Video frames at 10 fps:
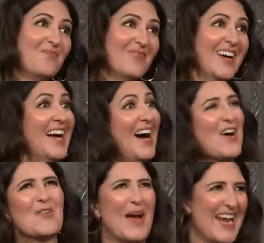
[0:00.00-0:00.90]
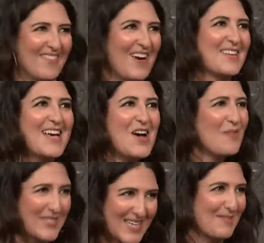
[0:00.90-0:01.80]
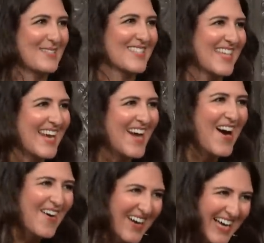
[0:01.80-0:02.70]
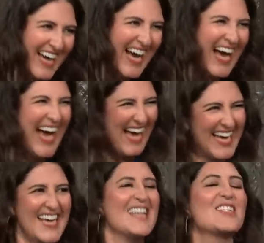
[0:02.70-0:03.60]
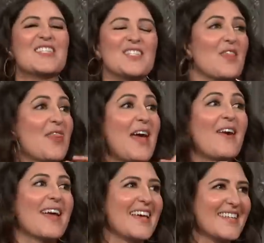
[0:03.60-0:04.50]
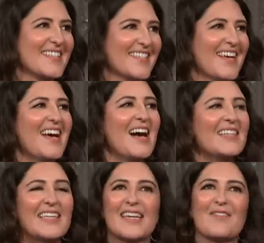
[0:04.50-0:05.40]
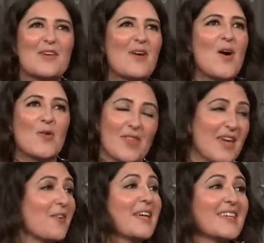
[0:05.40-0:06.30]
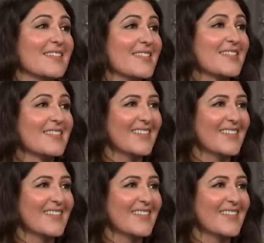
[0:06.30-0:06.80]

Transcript: There is. Or wait, was, was is I supposed to say that the tagline? There is. There Just, is crying. There is. There a is League of Their Own. Baseball. There is.